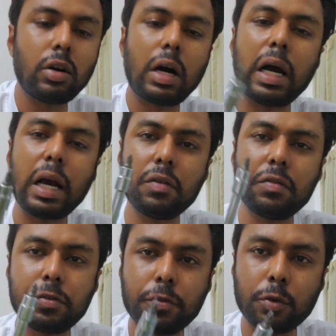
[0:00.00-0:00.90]
I have
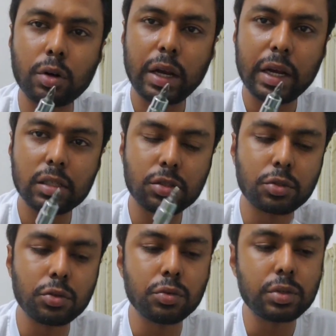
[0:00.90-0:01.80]
a four-head
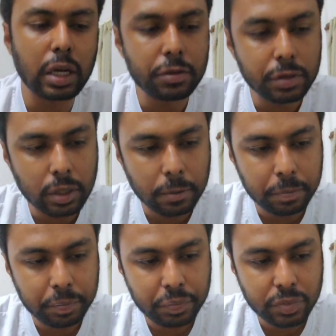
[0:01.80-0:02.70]
screwdriver,
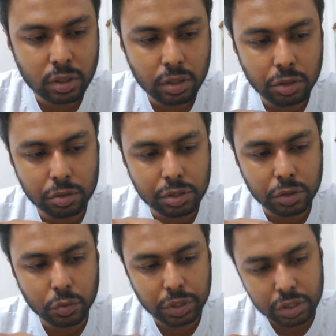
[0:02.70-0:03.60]

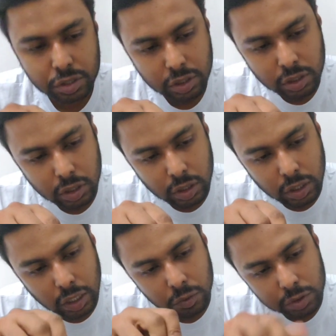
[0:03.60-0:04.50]
using which
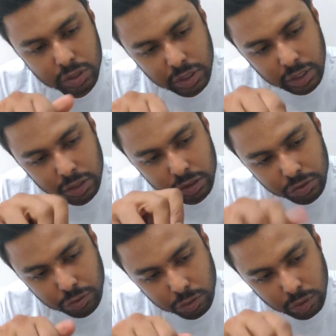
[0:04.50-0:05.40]
I would take the
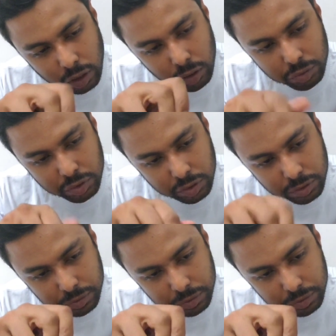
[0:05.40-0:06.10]
screw out.